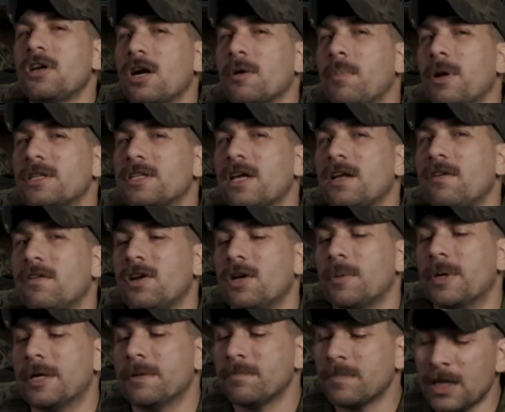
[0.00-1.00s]
to talk about that a little
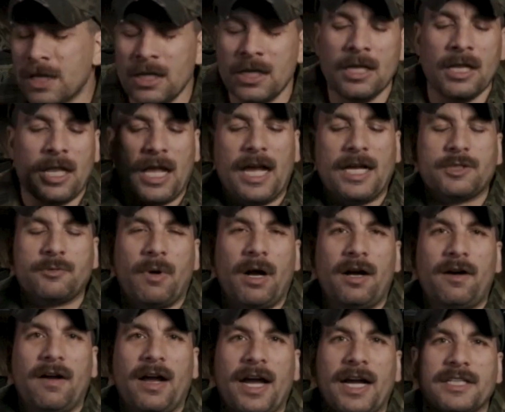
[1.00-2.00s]
bit. As
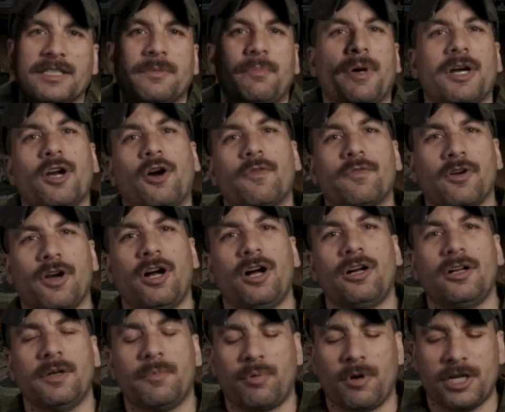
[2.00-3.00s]
well as my
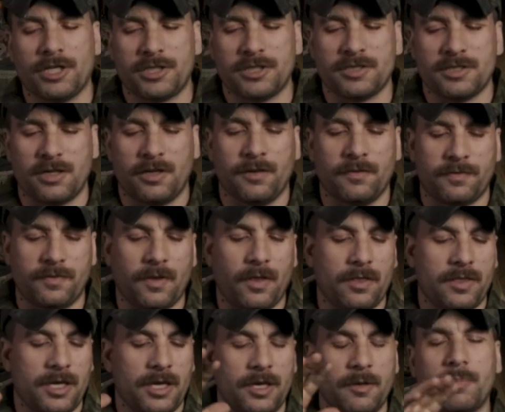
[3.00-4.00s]
overall impressions of
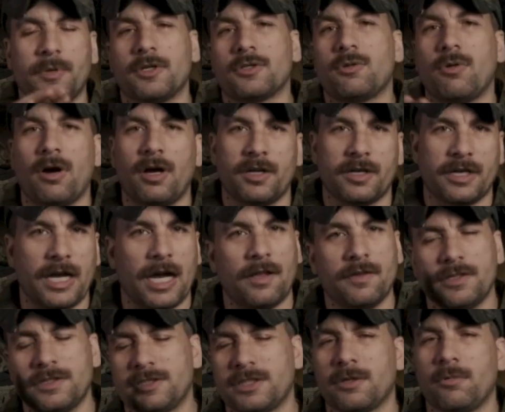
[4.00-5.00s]
the build quality, how
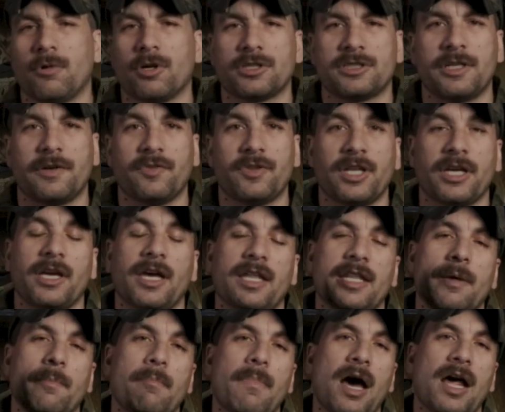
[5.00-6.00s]
this thing works and everything,
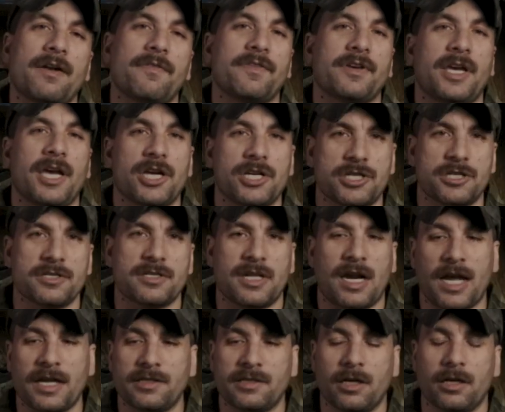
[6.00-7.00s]
and the modifications that
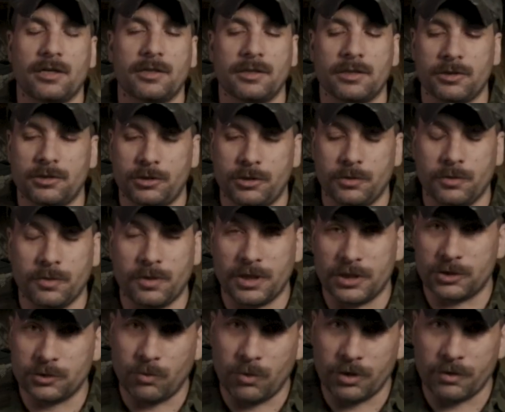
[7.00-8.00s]
I've done to
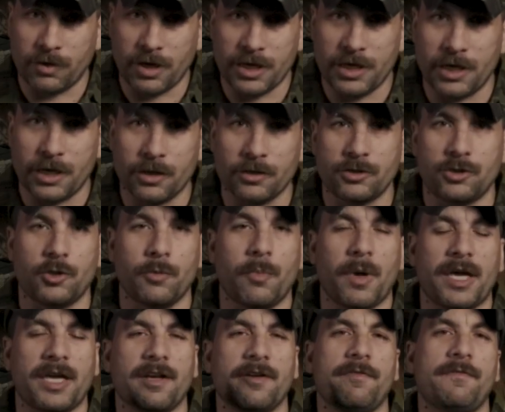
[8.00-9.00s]
this one right here to
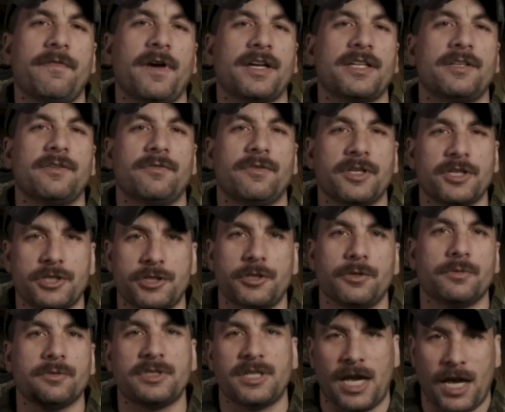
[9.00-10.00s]
make it effectively
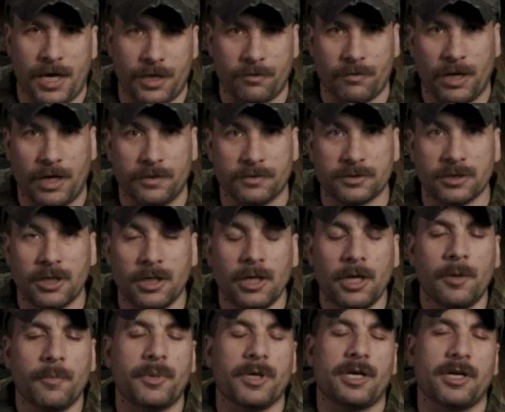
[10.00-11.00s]
shoot tag rounds.
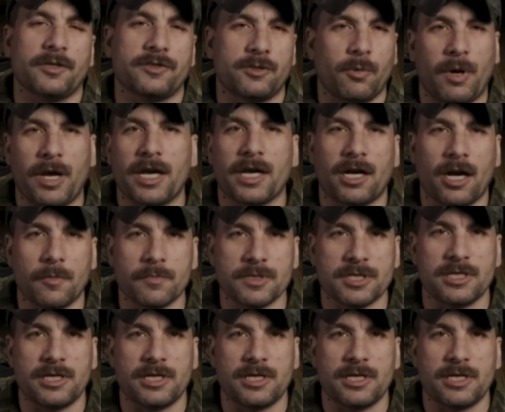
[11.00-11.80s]
Because the way it comes